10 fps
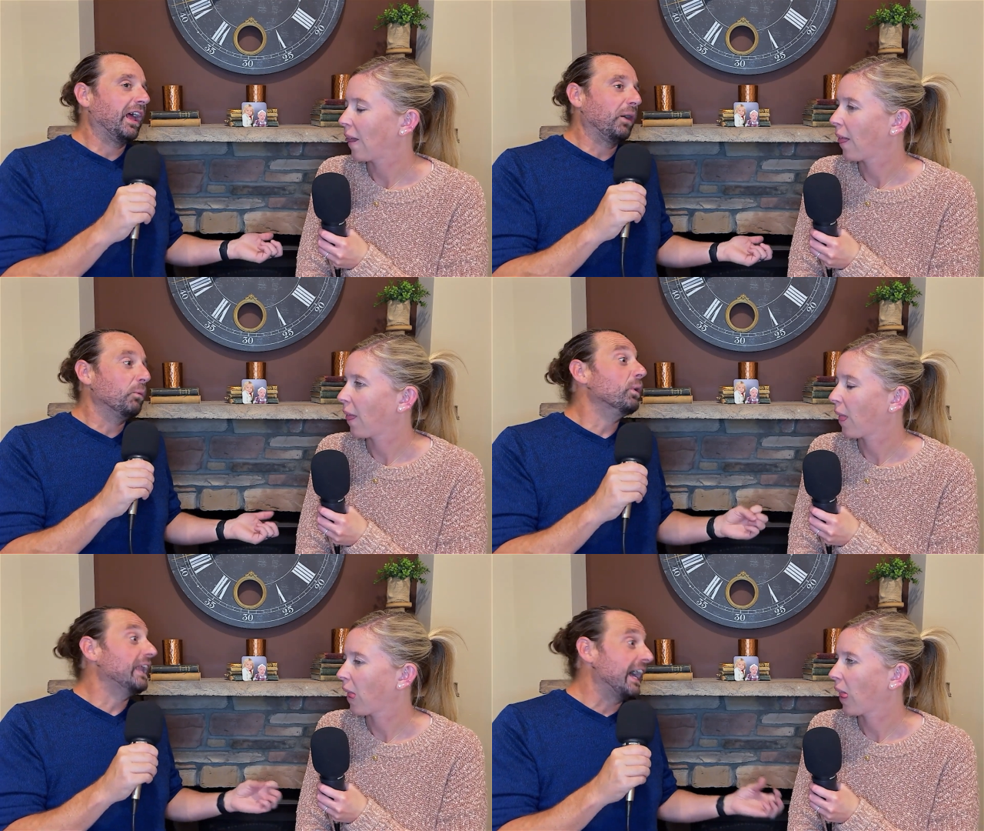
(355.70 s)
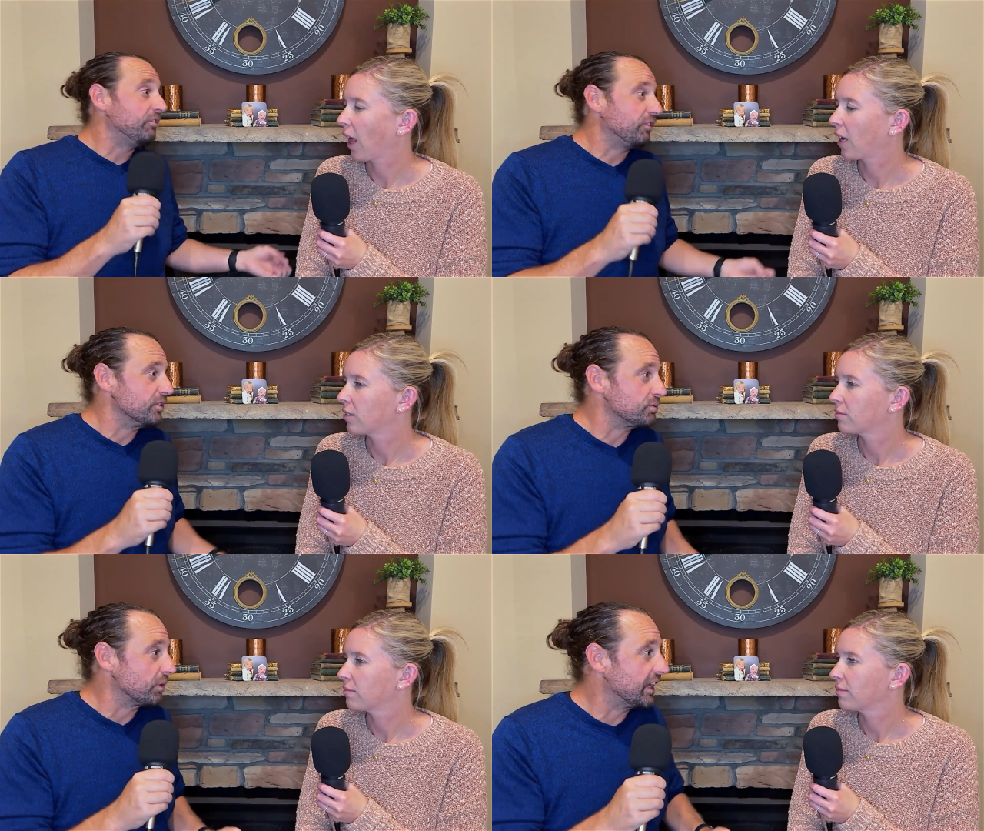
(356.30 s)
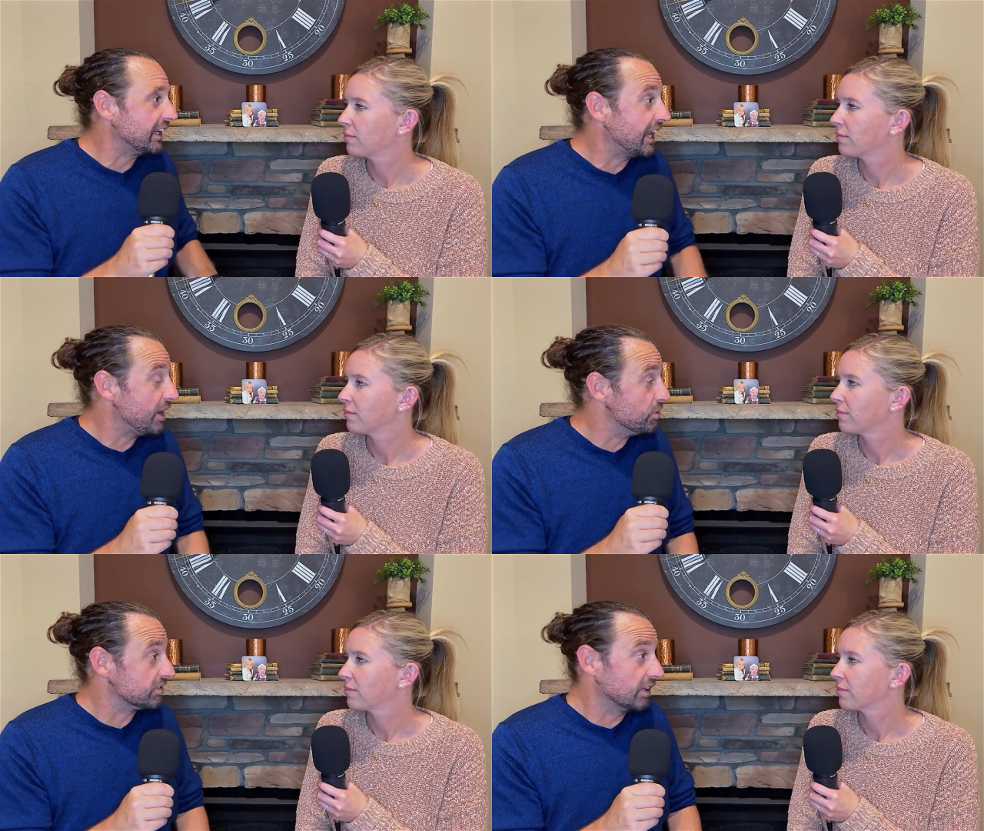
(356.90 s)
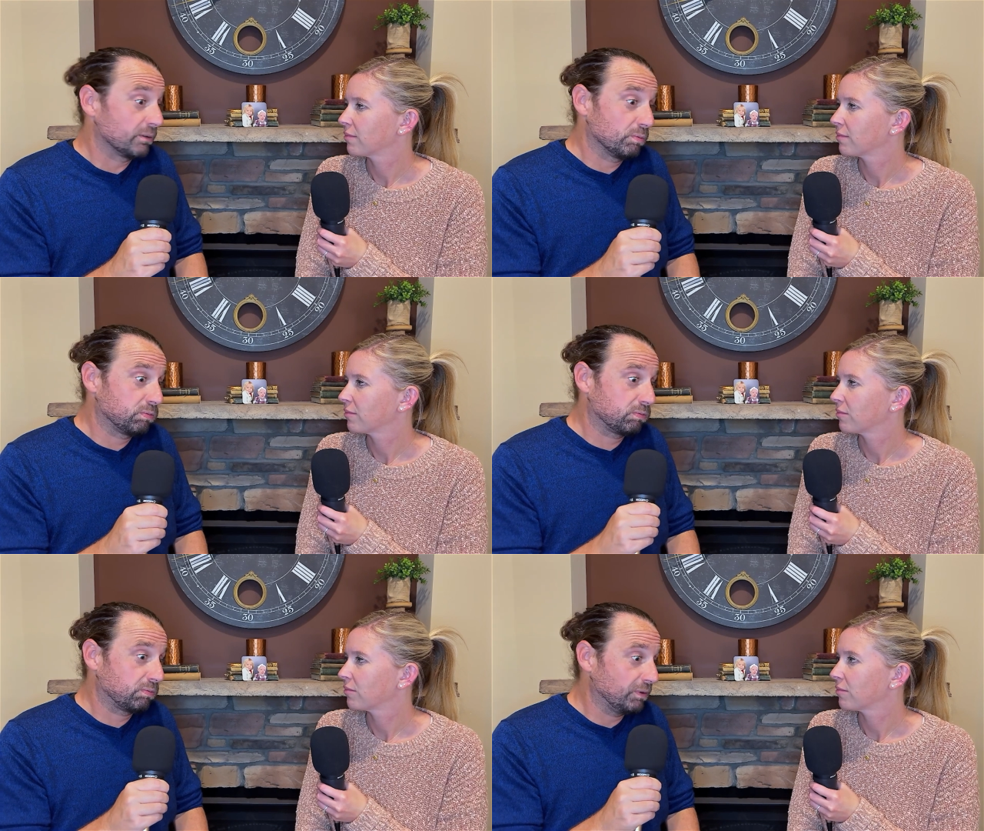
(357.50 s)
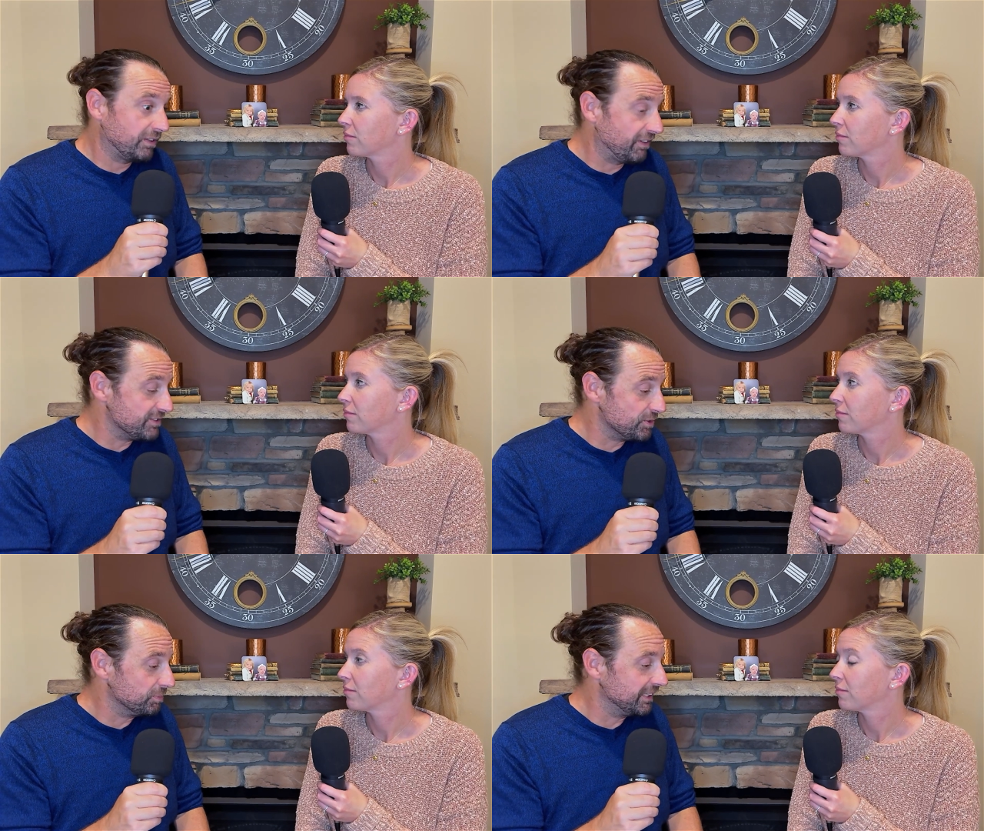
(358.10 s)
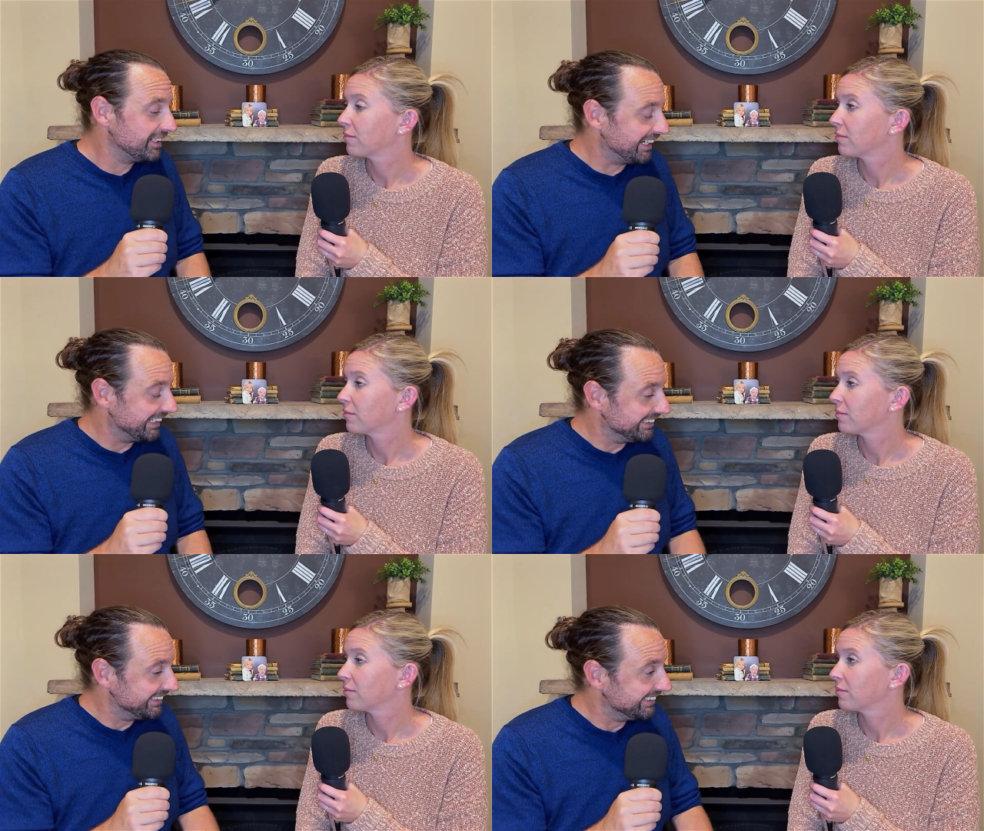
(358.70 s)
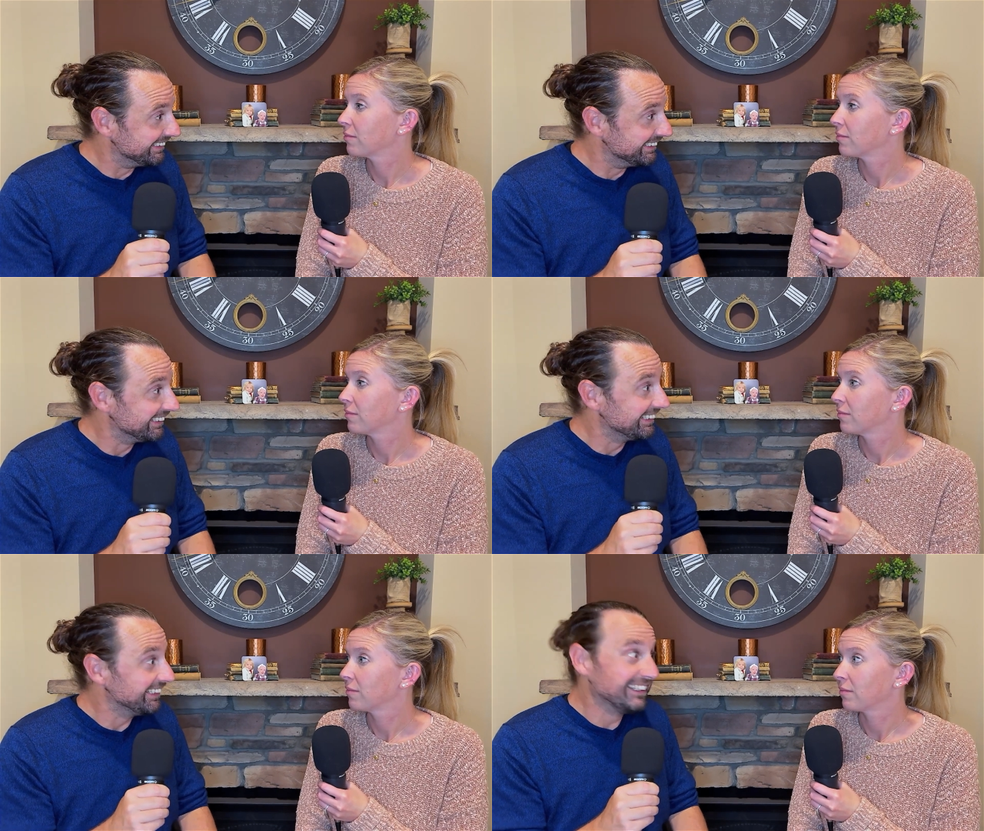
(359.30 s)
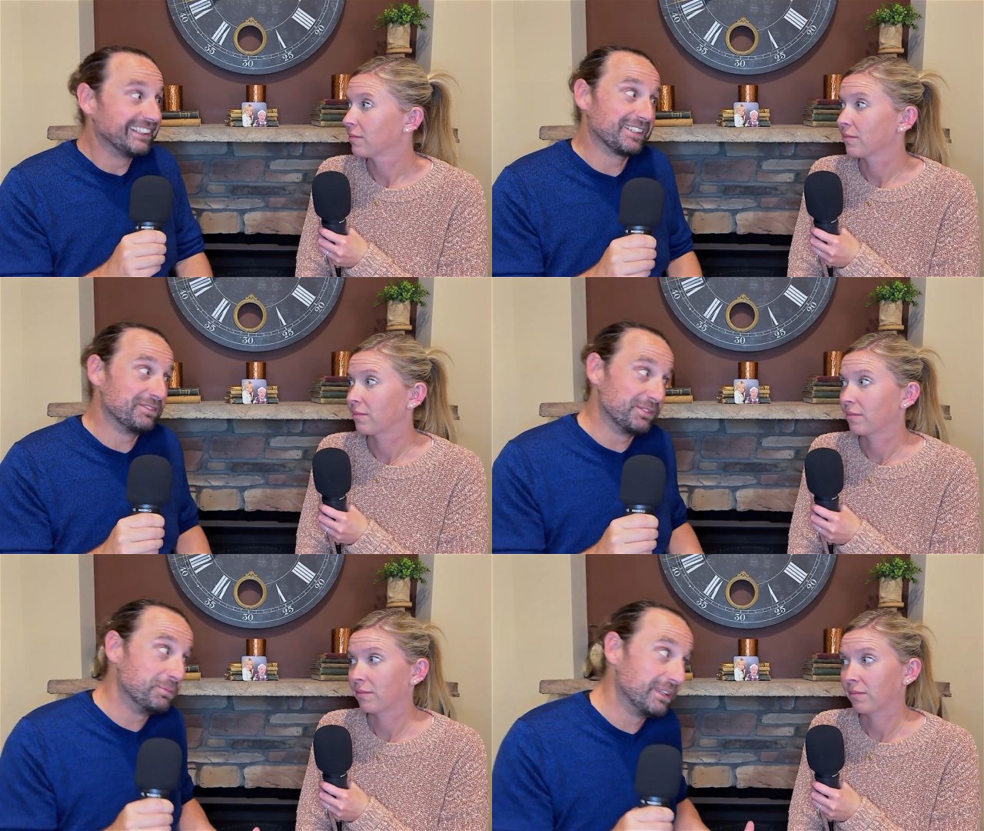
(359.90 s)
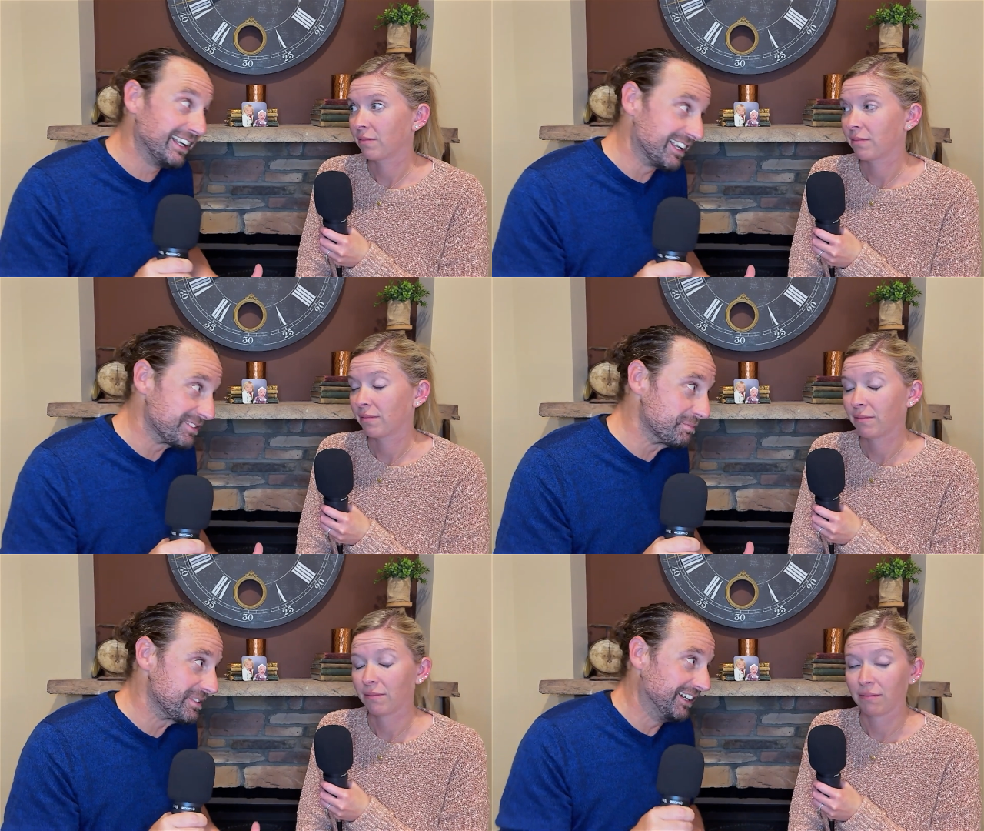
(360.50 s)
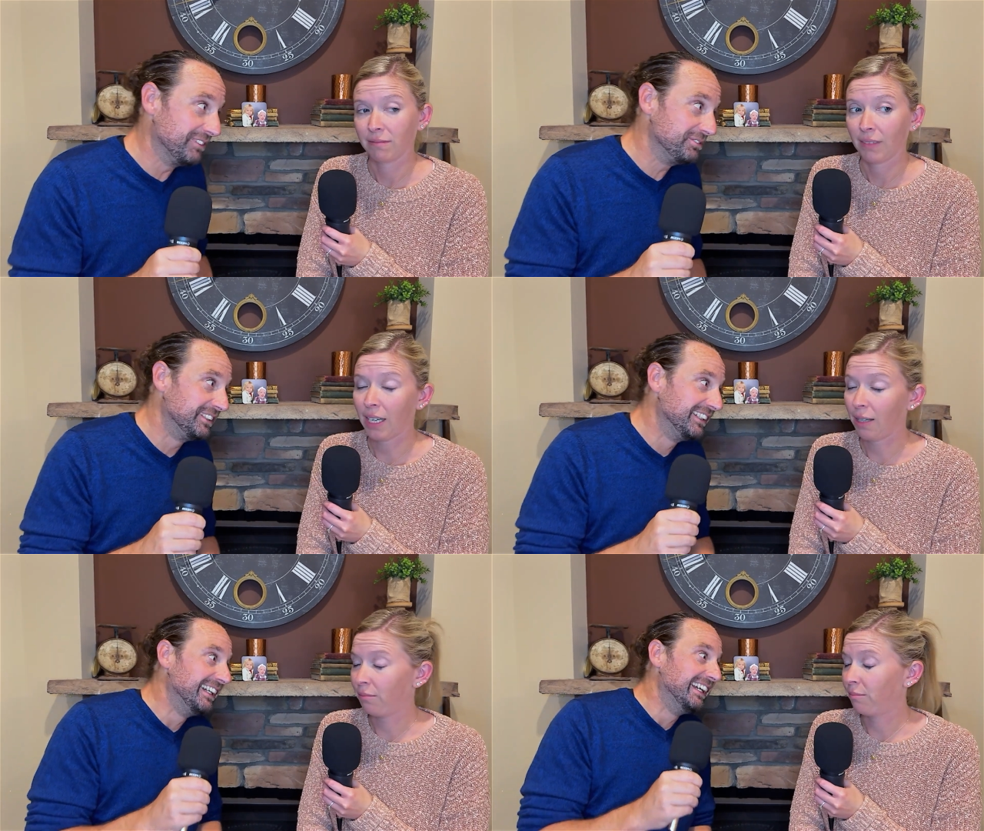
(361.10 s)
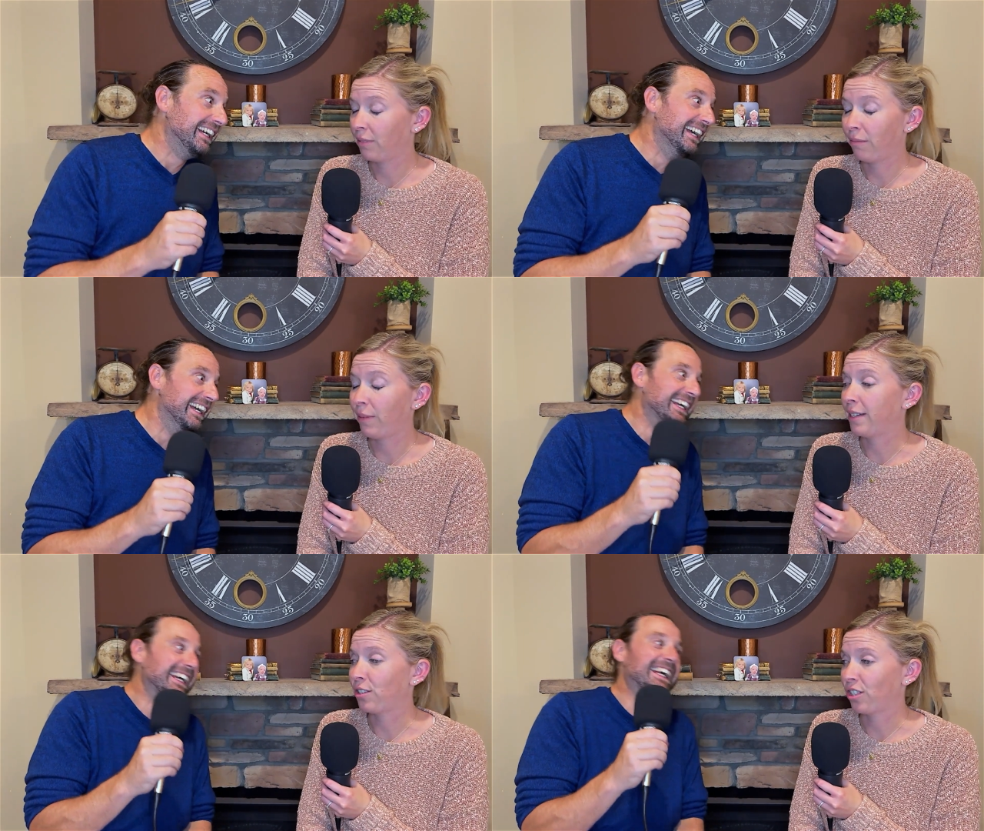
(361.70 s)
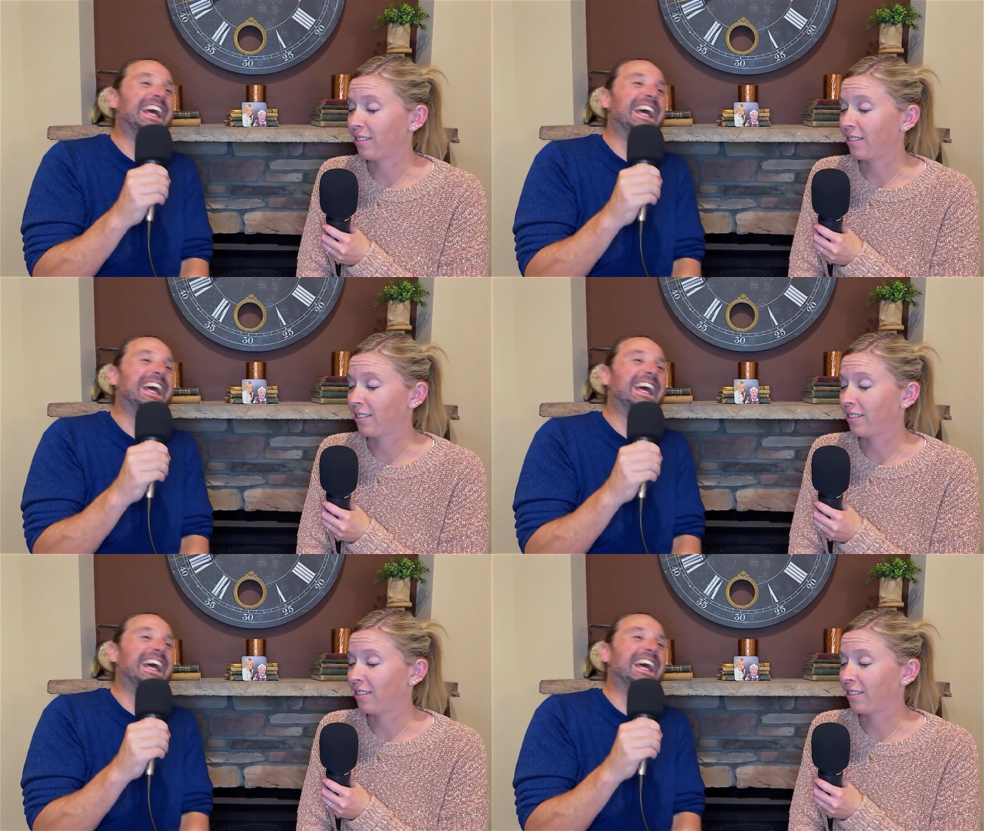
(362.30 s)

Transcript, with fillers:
Speaker 1: when I first read it, I was like, "What if I zoomed in on?" Because I've zoomed in on some stuff.
Speaker 2: I imagine.